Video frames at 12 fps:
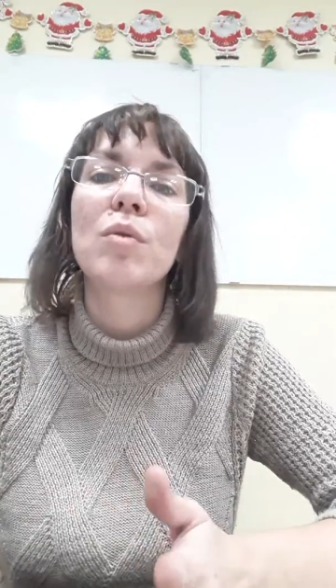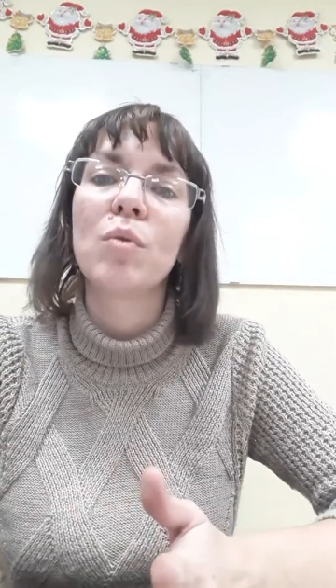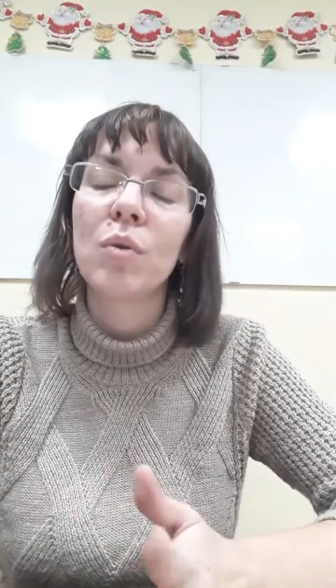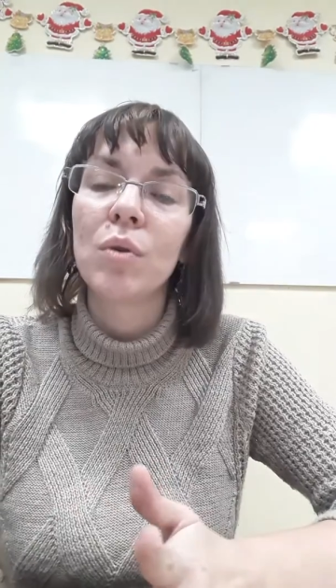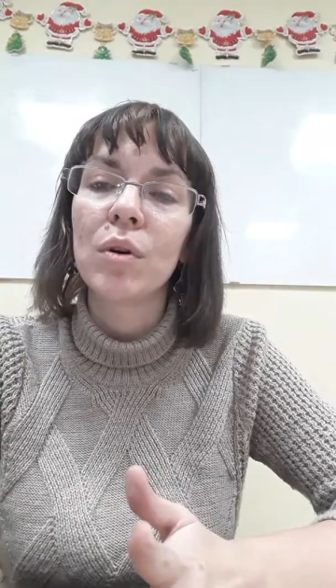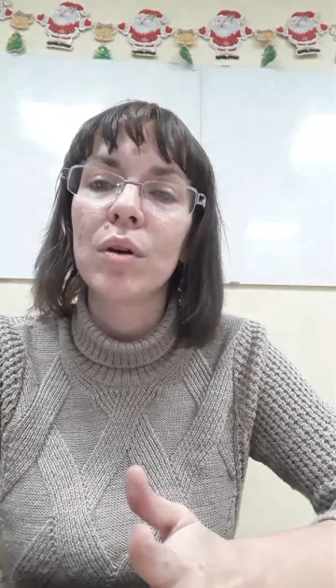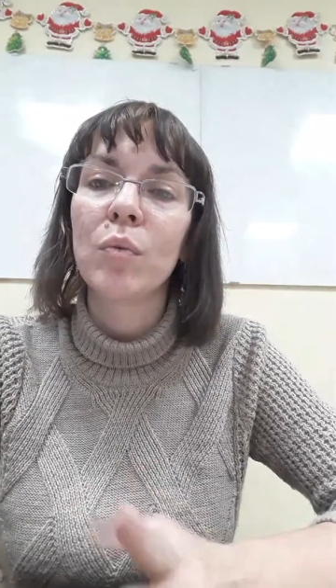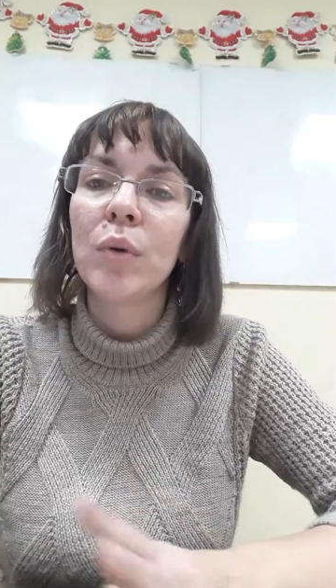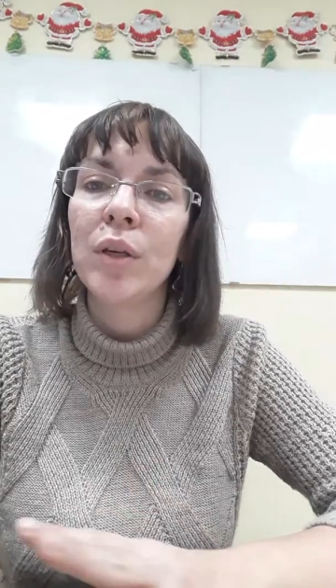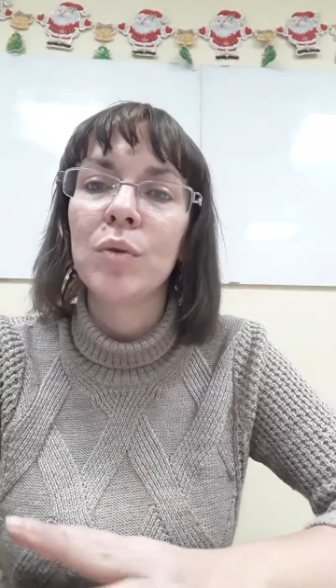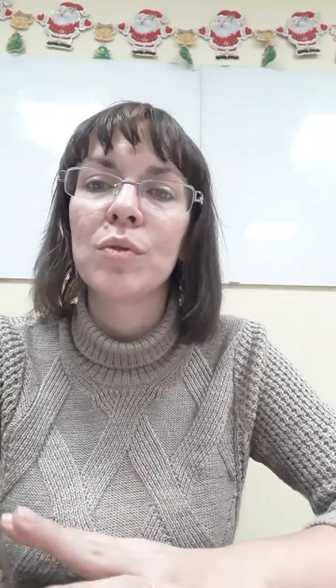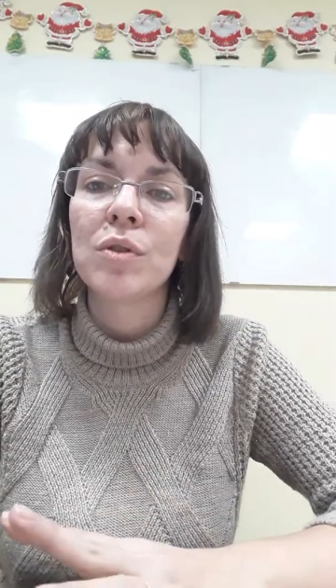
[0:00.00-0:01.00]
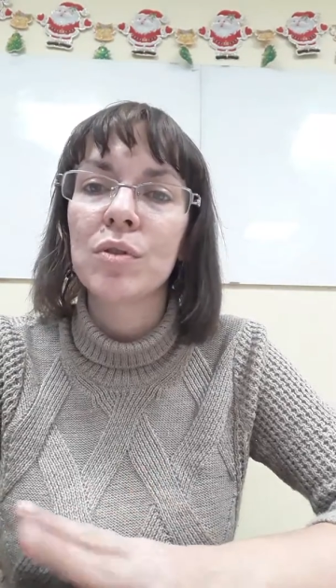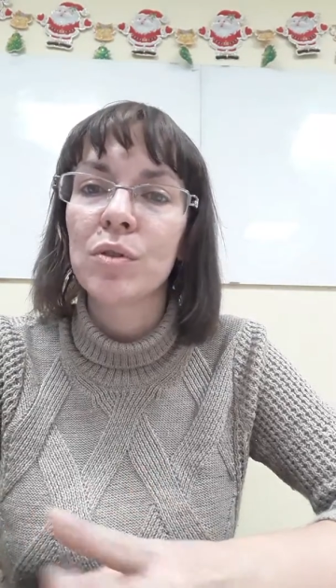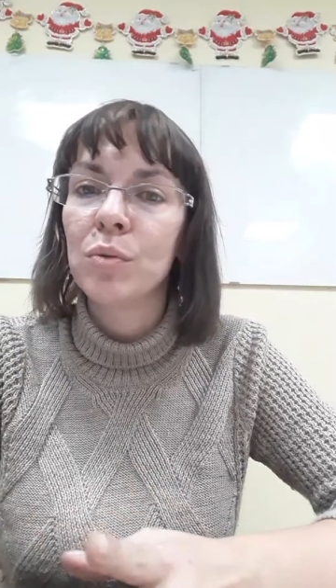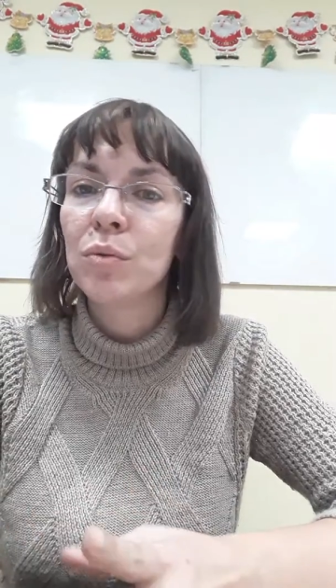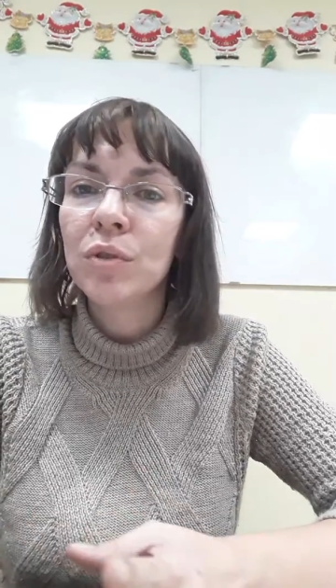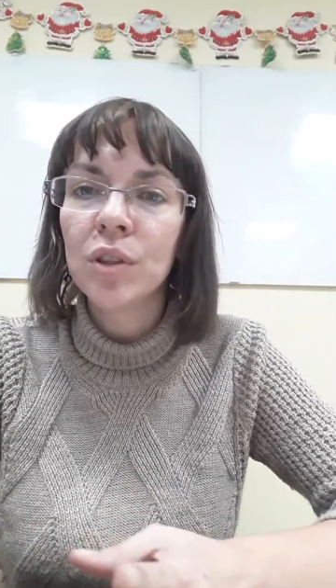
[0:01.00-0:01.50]
or we use a
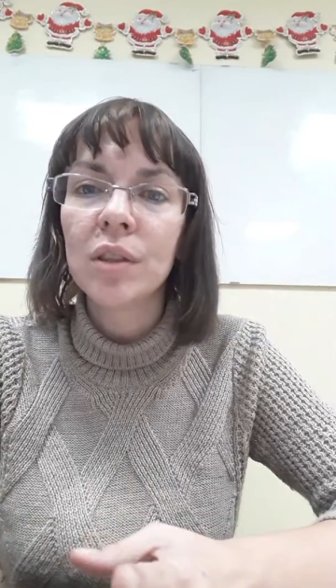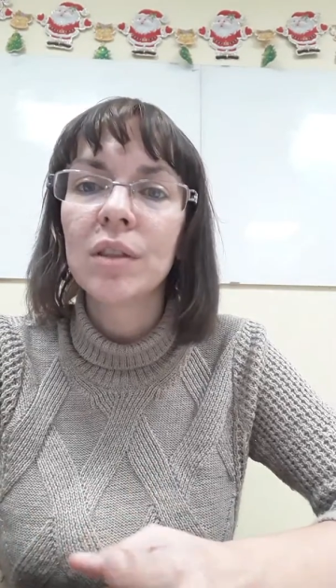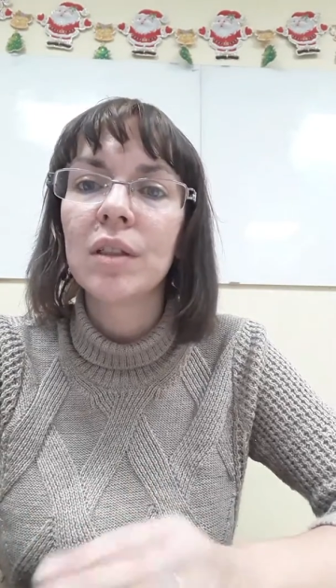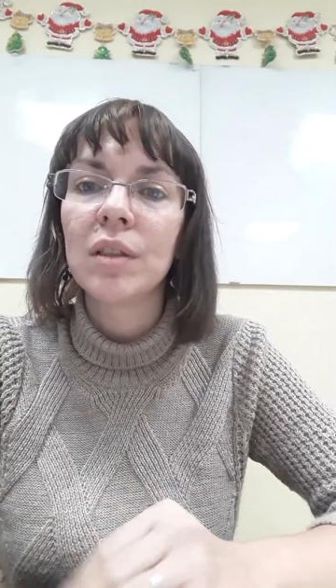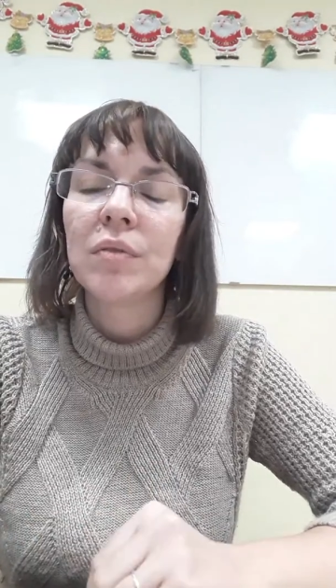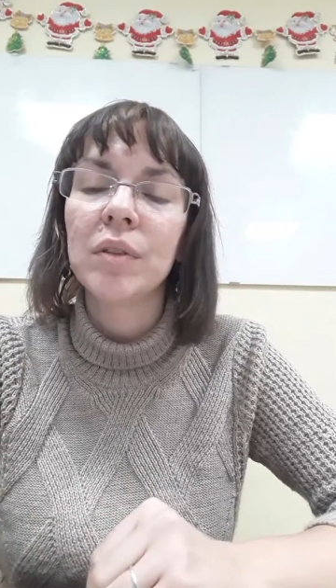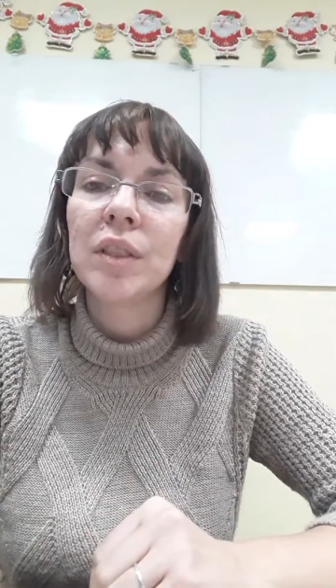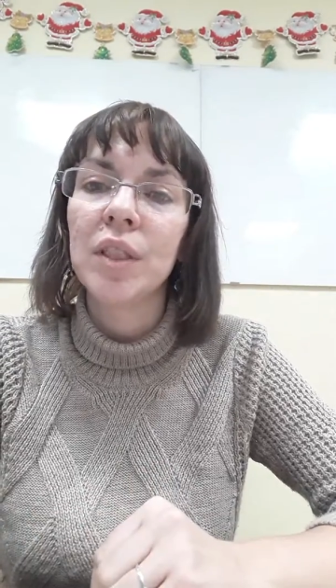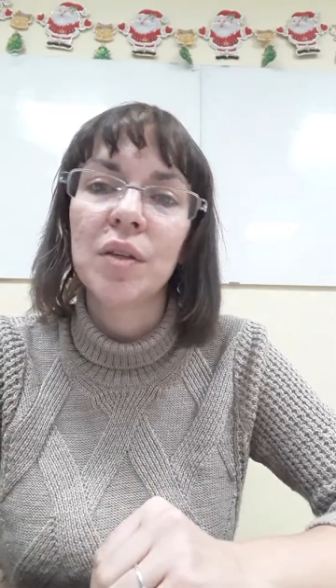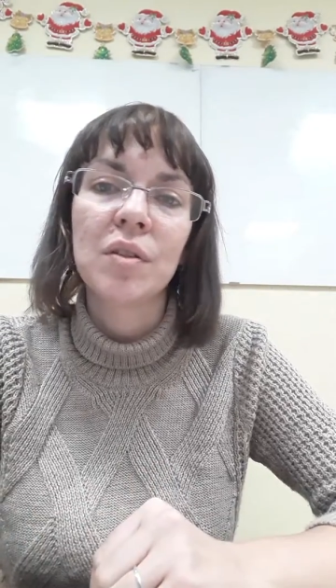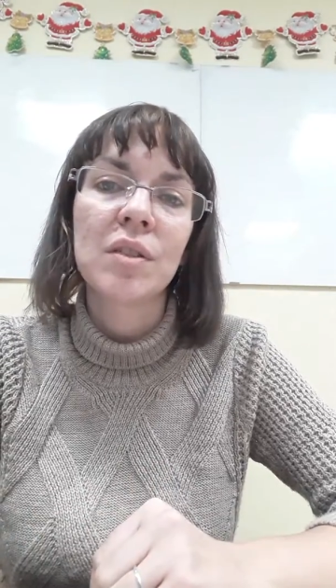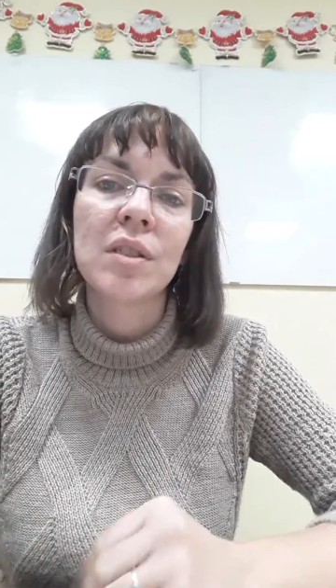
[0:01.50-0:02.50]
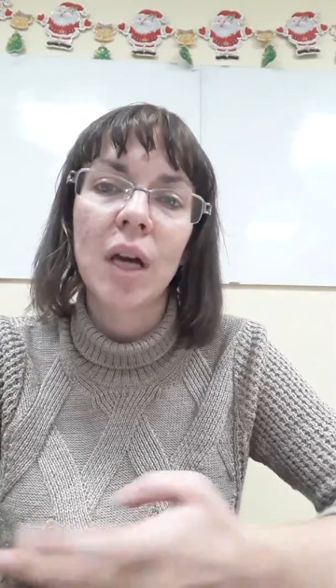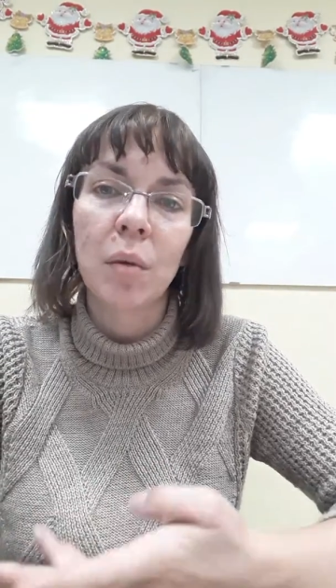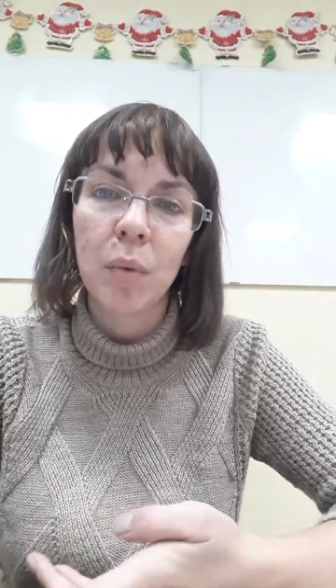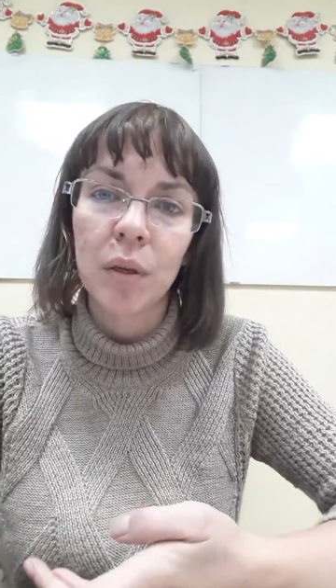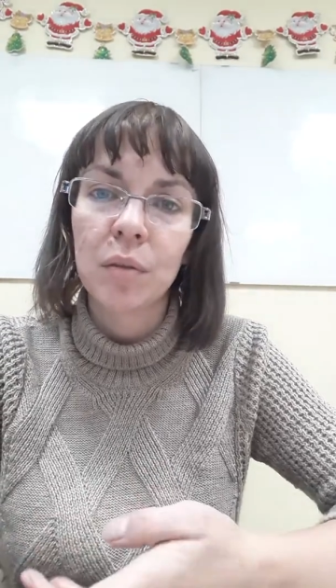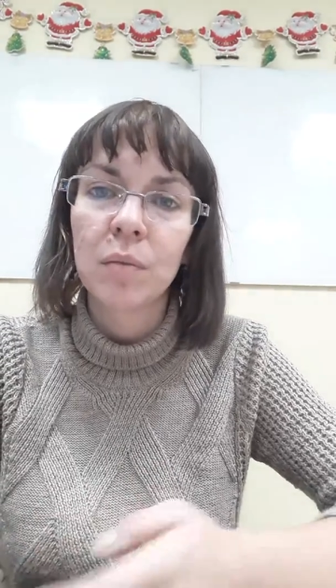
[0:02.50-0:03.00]
scooter if it is
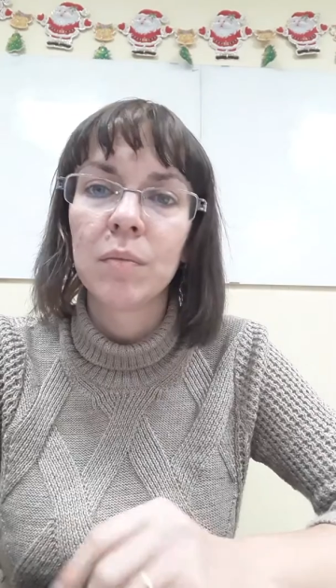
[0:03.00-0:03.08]
summer.